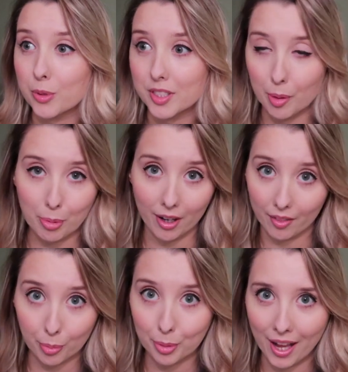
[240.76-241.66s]
was a part
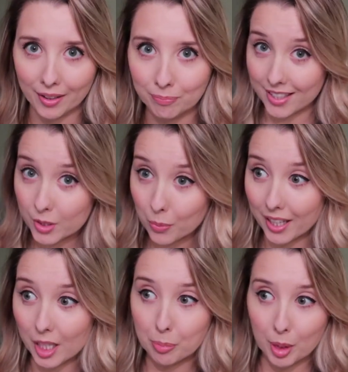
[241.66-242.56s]
of their plan. This
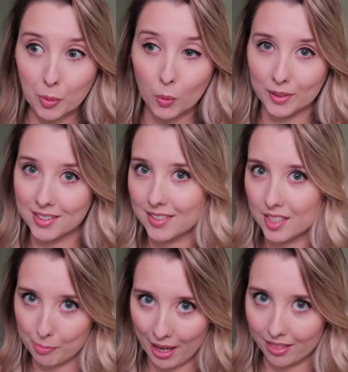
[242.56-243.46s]
way people wouldn't
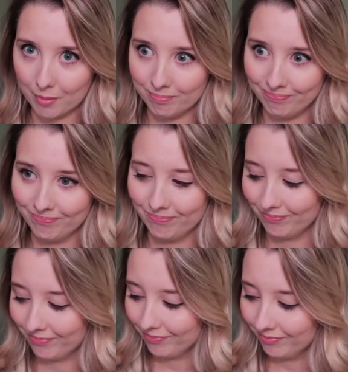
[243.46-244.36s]
suspect them.
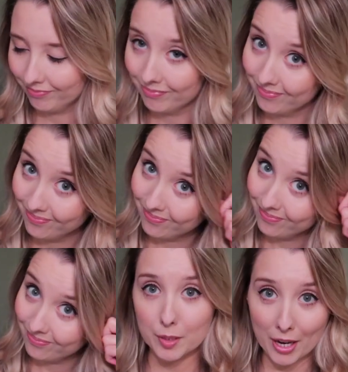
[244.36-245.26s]

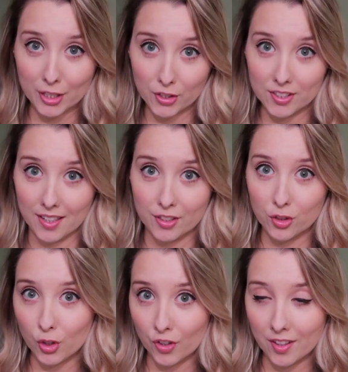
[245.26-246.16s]
Especially since
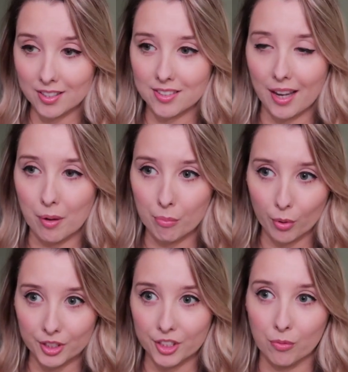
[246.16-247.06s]
during this time,
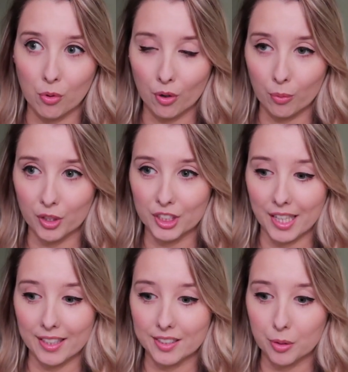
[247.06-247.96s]
bodies of water were
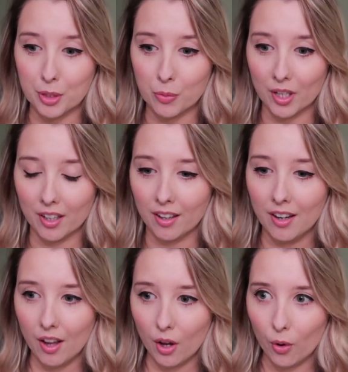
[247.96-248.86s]
said to be where
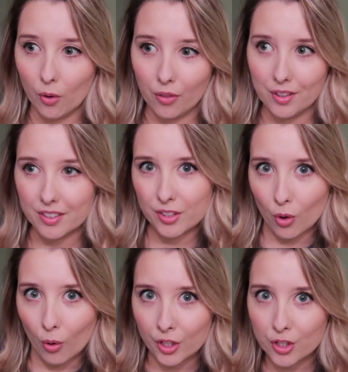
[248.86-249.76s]
all the
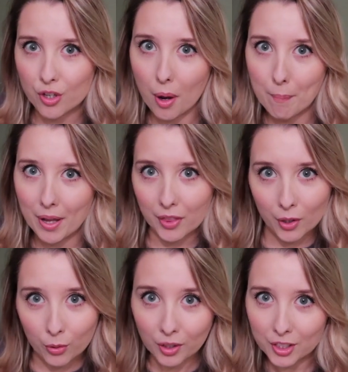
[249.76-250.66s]
Scottish
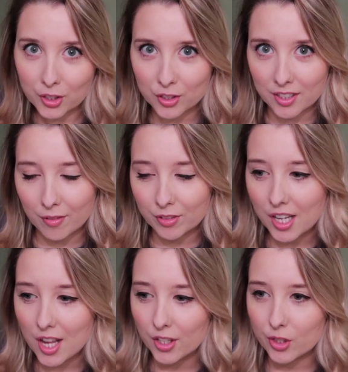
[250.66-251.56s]
mythical creatures lived.
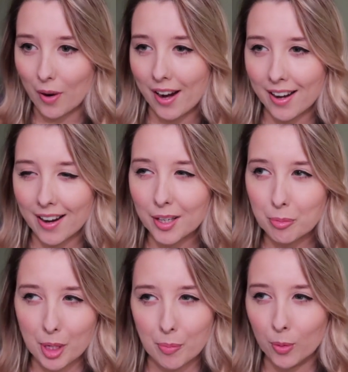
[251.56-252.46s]
So I
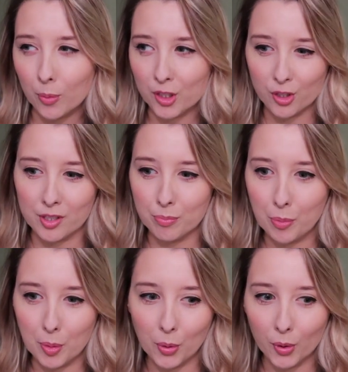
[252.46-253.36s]
reckon people were just
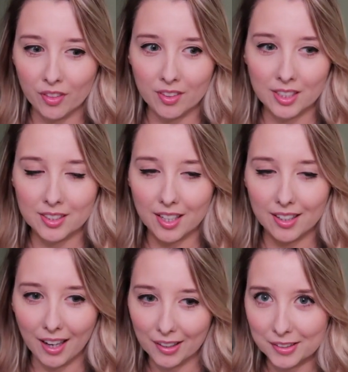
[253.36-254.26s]
maybe putting these
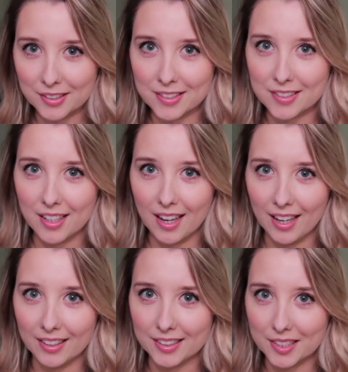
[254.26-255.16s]
killings
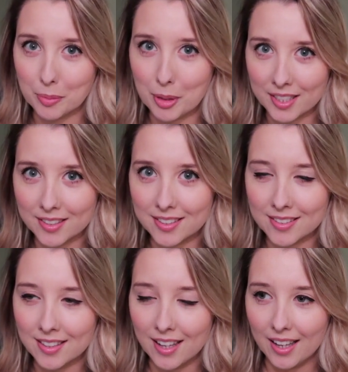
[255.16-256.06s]
and disappearances